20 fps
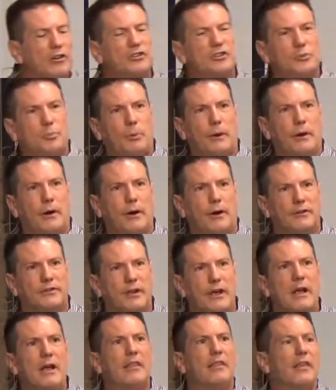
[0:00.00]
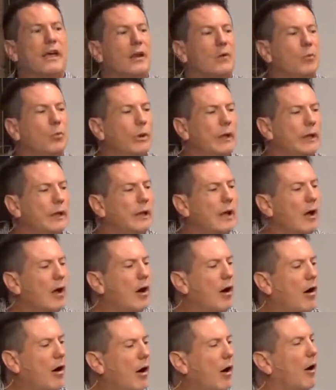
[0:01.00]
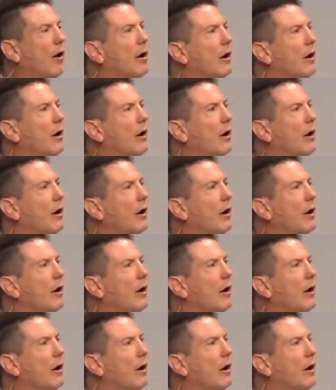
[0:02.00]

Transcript: spirit that we are